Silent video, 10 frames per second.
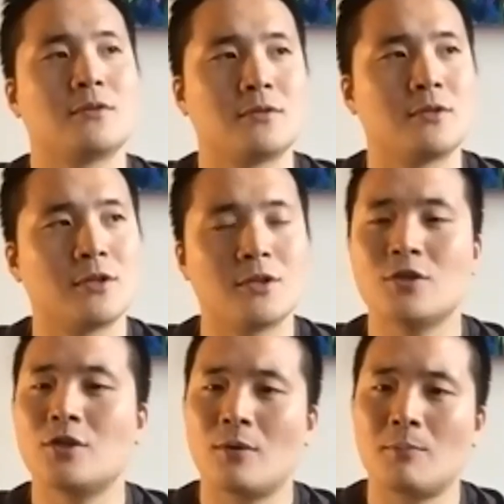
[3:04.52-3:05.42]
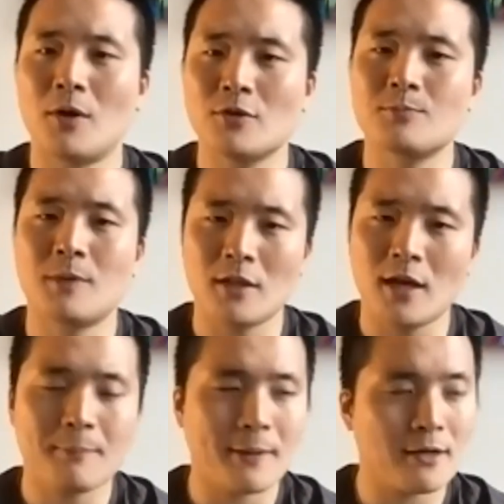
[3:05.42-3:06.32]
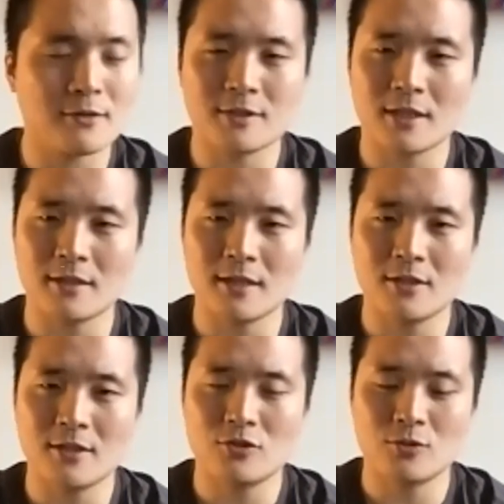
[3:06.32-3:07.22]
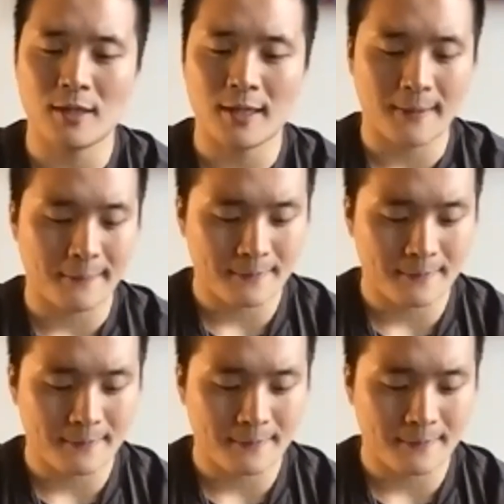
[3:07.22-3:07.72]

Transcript: You know, a lot of painters, they need to,